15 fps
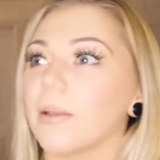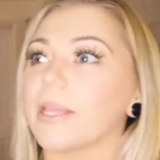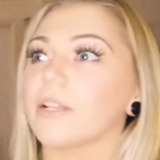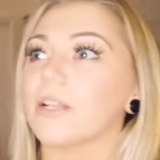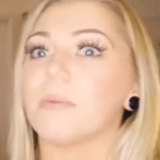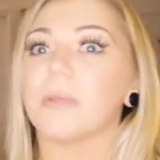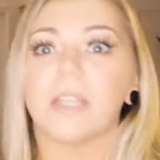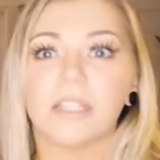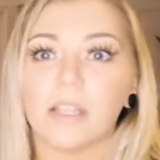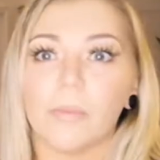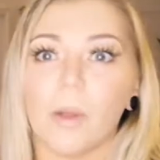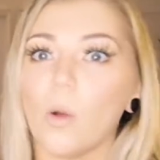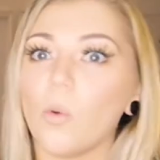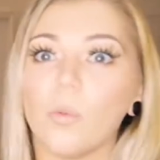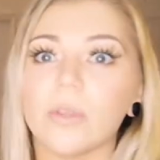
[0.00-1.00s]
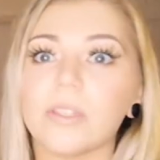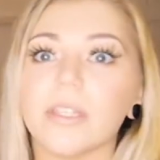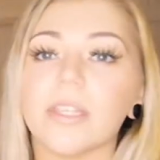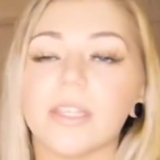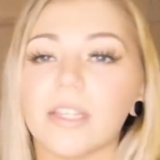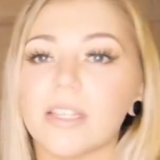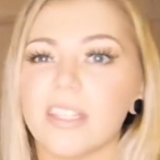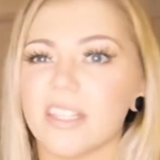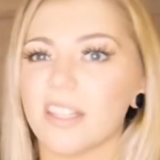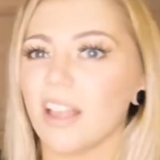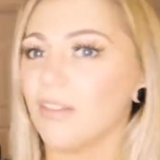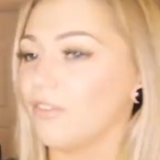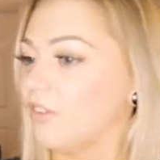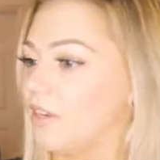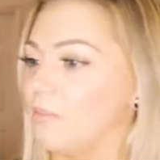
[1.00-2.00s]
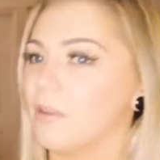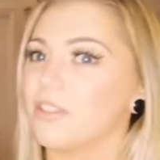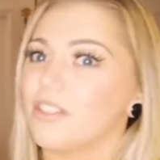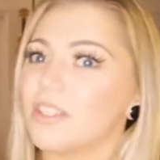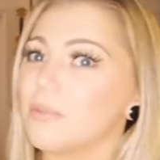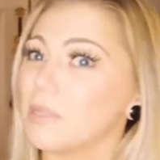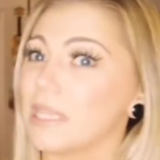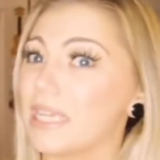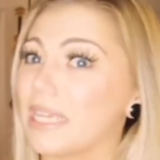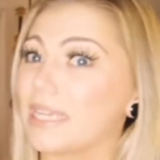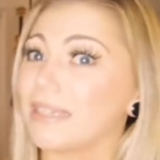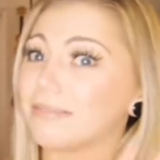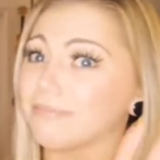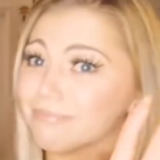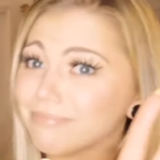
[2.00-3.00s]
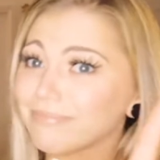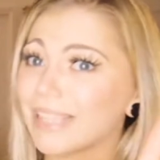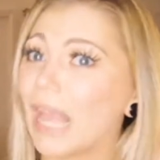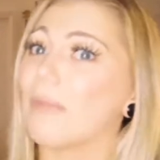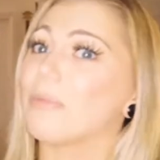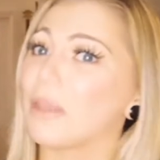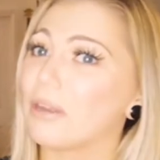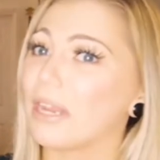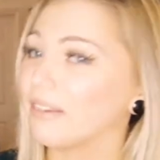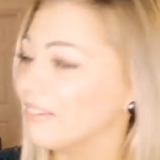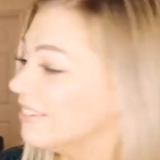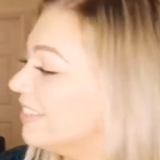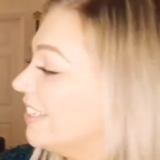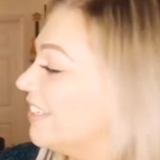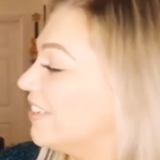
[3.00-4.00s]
like creepy because I'm always liking his stuff and he must just be like, calm down him.